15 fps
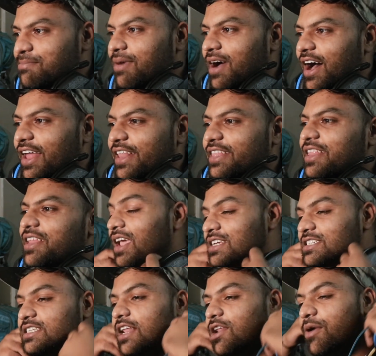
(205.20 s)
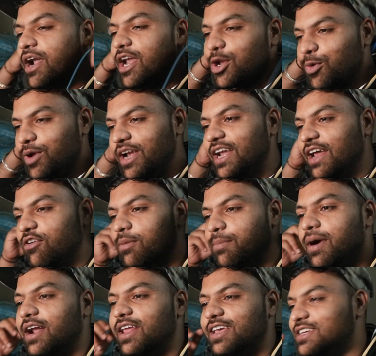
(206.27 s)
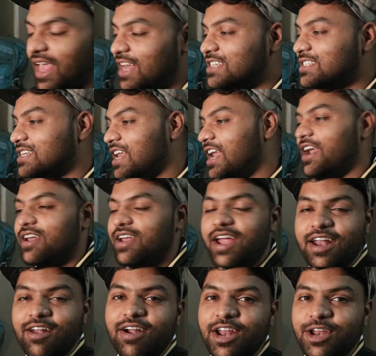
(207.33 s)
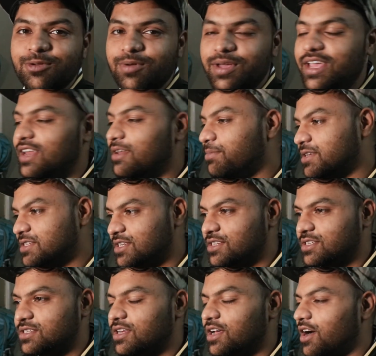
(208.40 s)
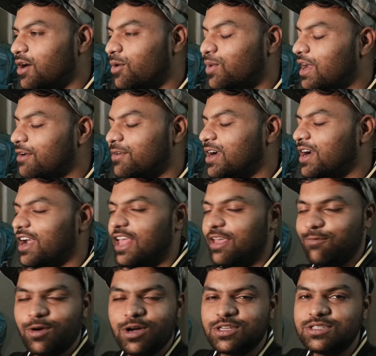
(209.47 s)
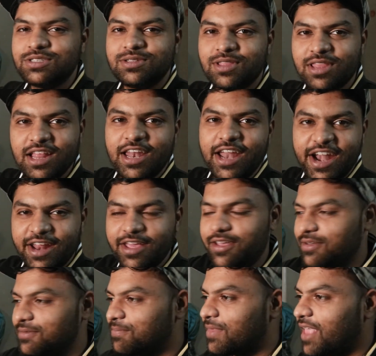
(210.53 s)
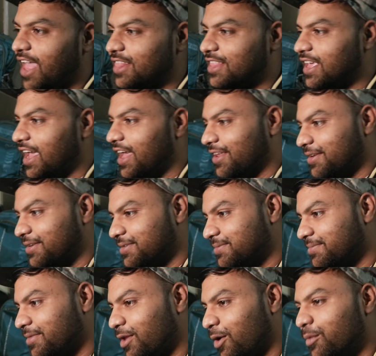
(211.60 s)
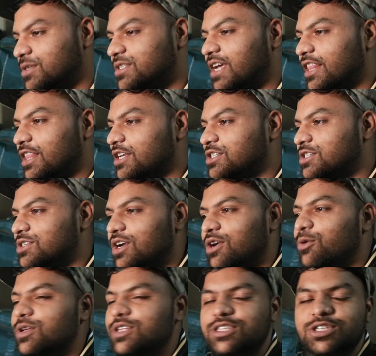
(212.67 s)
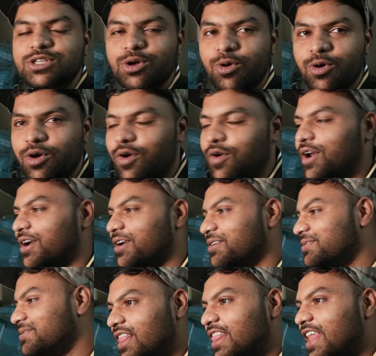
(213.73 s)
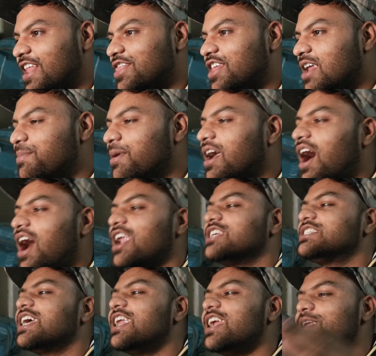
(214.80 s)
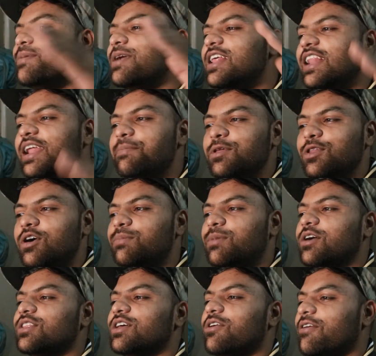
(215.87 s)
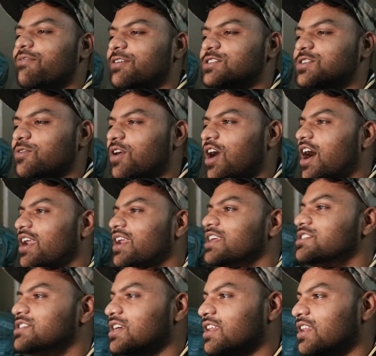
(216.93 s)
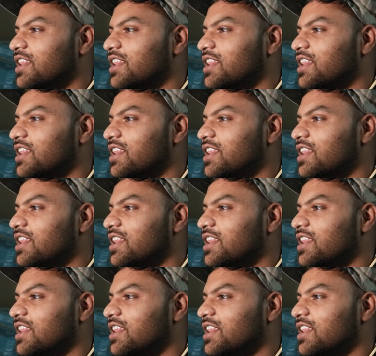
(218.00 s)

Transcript: but he's still ready to eat everybody, and he's still ready to eat Mrs. Whatever her name was, the lady at the end who was the store owner. Let there be carnage. Can anybody let me know about the reference of Carnage